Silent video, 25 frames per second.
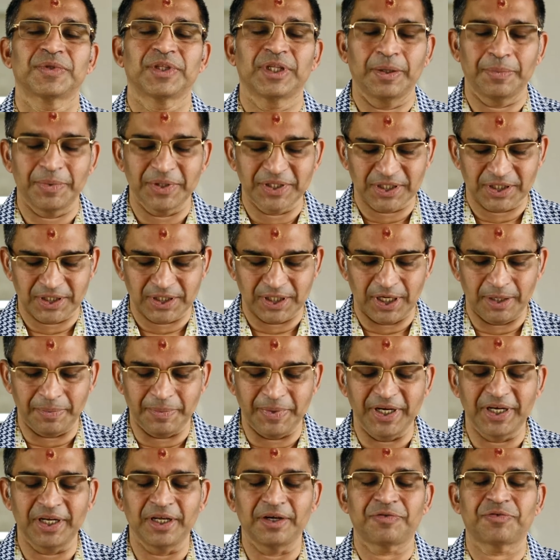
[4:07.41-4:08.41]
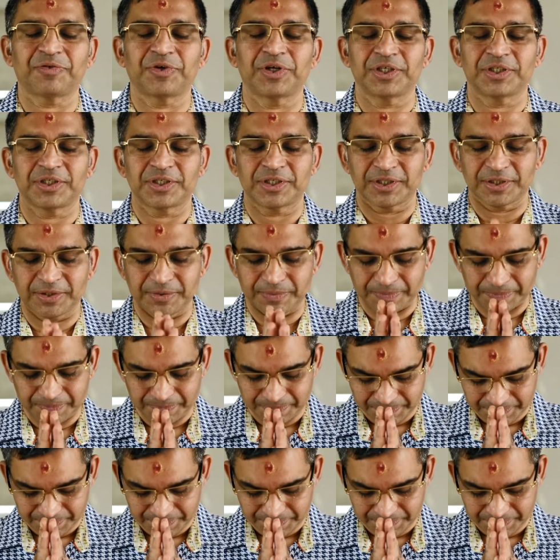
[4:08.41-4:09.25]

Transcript: Namaste, my dear friends.